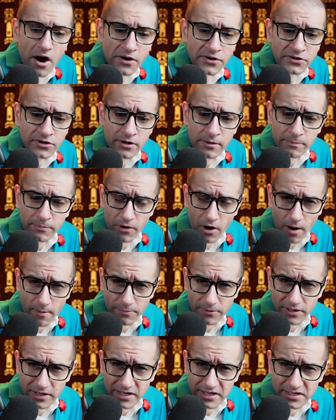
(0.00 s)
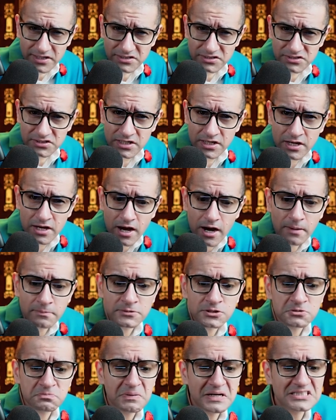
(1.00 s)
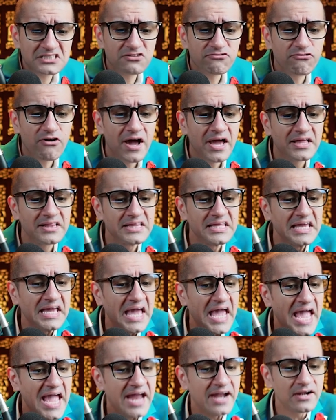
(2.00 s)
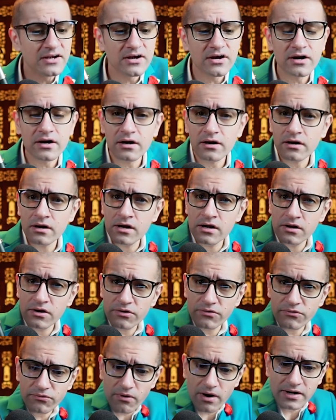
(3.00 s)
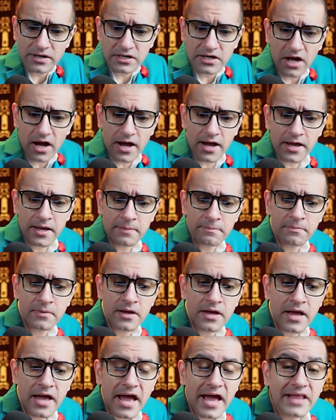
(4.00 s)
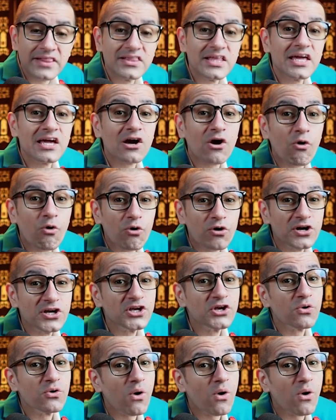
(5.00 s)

Under properties, I'm specifying the handler, runtime, and the code